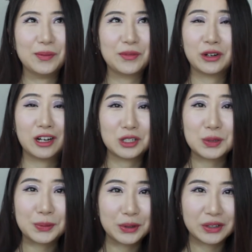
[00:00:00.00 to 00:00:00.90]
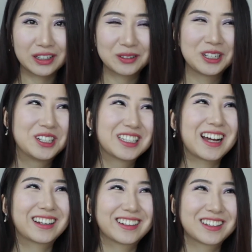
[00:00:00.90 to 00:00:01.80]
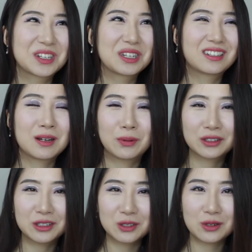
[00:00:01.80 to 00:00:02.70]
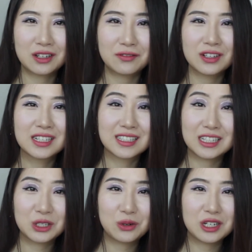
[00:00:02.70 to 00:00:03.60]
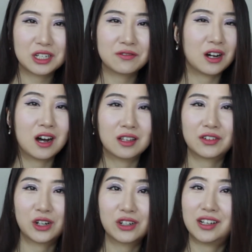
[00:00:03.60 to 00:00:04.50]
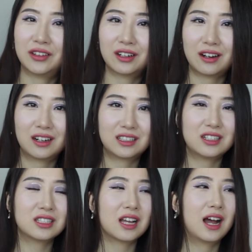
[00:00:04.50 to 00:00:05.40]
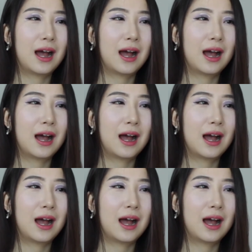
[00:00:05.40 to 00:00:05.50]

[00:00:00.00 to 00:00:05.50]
they're not too poor, which is like the typical sort of situation of all of her other characters.